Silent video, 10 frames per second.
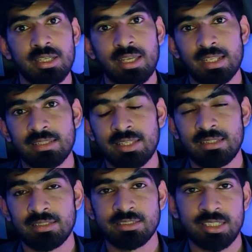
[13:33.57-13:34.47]
and then
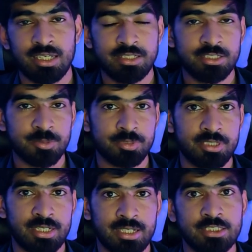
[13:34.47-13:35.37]
this unencrypted
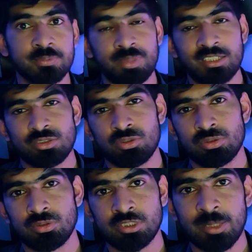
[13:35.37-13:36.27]
data is passed on
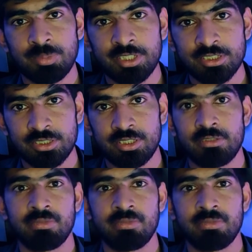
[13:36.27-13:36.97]
to the application layer,